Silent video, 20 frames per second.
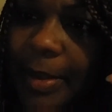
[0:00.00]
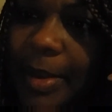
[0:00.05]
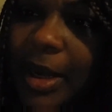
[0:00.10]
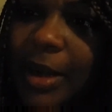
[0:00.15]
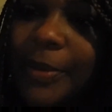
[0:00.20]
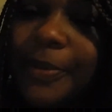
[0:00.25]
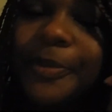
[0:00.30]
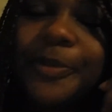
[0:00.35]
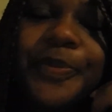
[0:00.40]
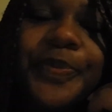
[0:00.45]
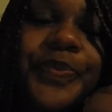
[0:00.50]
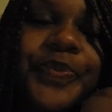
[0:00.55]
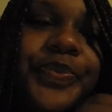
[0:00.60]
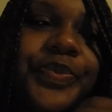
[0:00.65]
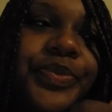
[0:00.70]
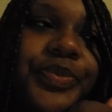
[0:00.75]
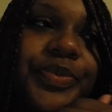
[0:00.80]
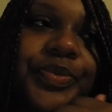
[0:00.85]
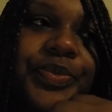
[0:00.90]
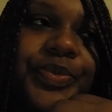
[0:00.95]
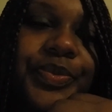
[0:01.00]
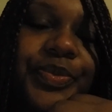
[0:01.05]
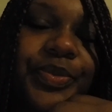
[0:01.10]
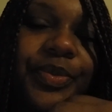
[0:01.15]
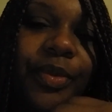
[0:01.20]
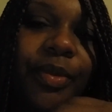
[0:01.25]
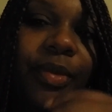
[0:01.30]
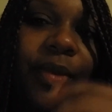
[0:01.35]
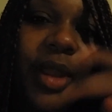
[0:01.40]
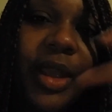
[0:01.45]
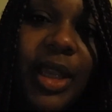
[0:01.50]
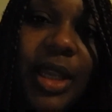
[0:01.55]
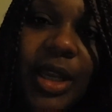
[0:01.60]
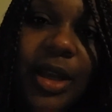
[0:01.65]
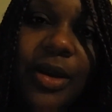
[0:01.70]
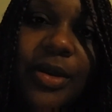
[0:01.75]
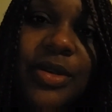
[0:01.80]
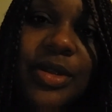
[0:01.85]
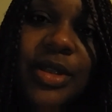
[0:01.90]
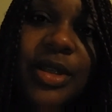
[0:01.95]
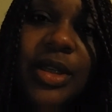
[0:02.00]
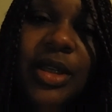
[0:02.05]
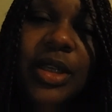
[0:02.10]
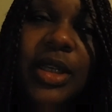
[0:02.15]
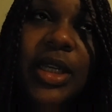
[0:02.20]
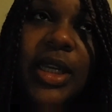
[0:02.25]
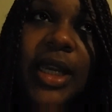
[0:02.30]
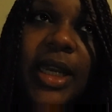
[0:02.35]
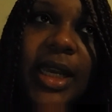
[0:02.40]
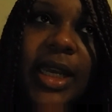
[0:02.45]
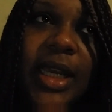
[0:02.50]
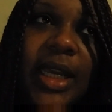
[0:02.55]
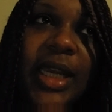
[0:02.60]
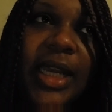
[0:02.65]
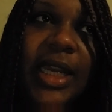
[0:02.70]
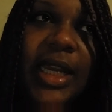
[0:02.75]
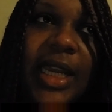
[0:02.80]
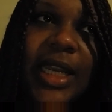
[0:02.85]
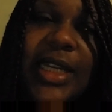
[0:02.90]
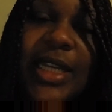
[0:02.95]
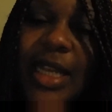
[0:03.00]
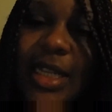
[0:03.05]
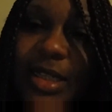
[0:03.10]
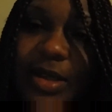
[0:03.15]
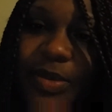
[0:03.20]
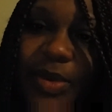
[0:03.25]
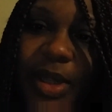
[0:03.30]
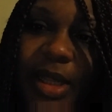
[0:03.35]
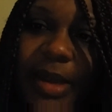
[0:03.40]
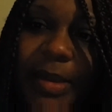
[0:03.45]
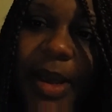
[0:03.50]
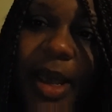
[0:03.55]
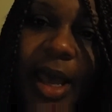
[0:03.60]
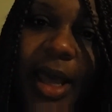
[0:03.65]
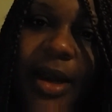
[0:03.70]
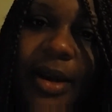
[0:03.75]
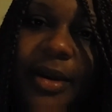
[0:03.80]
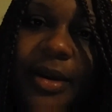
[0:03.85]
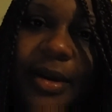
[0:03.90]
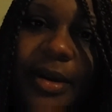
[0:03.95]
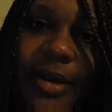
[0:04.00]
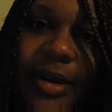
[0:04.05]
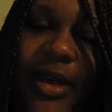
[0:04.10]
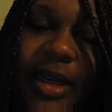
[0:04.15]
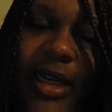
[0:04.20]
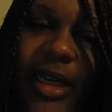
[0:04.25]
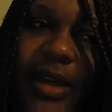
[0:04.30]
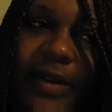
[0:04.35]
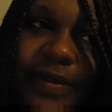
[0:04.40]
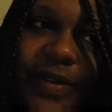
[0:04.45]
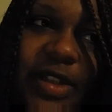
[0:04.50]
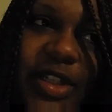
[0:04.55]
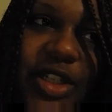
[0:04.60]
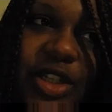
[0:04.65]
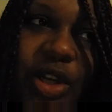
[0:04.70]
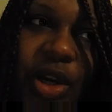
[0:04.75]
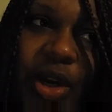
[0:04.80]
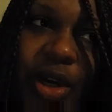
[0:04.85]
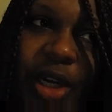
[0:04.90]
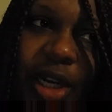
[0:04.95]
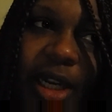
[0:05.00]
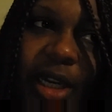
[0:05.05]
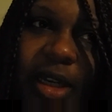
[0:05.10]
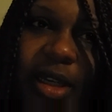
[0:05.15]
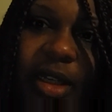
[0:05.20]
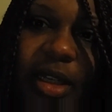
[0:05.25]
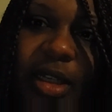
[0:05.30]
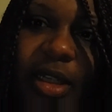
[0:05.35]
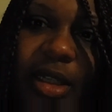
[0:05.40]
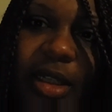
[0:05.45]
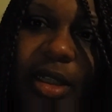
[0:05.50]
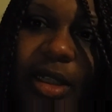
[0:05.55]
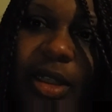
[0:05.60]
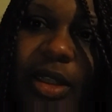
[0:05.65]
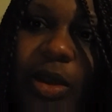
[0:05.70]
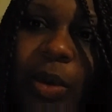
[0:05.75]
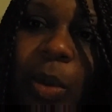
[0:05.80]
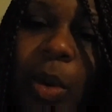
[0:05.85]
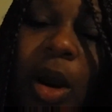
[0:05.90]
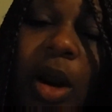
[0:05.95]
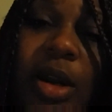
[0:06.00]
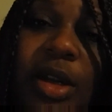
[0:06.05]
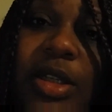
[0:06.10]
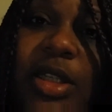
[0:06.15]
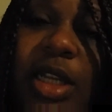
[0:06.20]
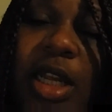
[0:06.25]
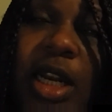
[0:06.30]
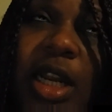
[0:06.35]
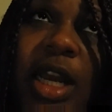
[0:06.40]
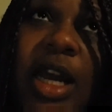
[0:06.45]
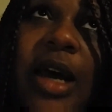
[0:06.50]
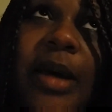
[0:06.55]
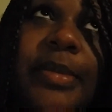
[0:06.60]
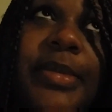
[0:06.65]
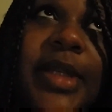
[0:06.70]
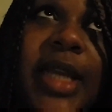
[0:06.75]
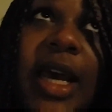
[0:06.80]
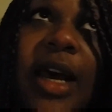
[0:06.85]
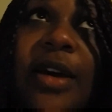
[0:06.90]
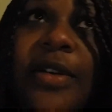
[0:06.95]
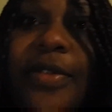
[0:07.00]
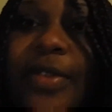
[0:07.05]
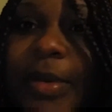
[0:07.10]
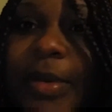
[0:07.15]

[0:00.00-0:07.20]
about? And he goes, it doesn't really matter if it's dirty. The water's going to come down